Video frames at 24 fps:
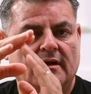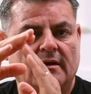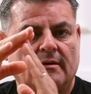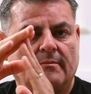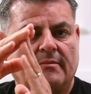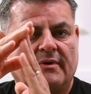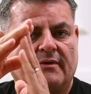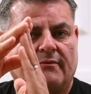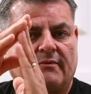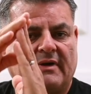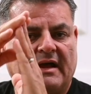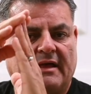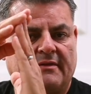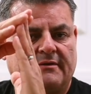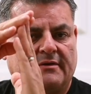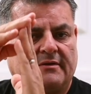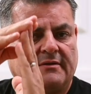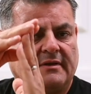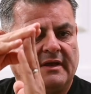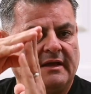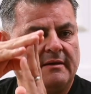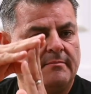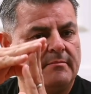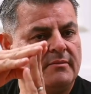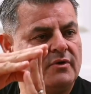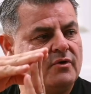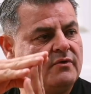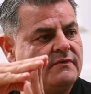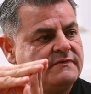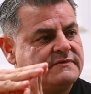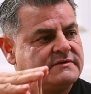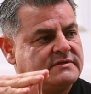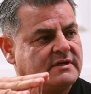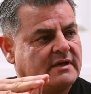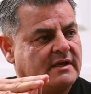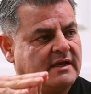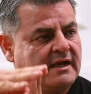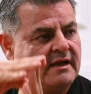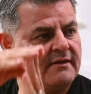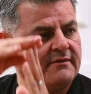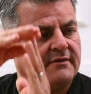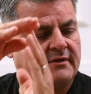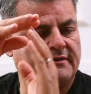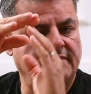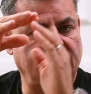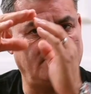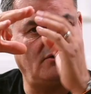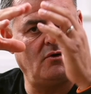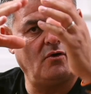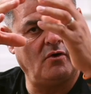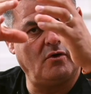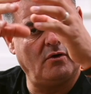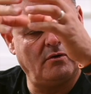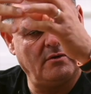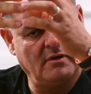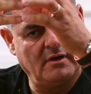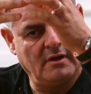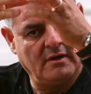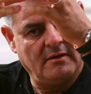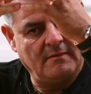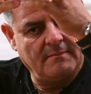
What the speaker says: but rather it moves together. The whole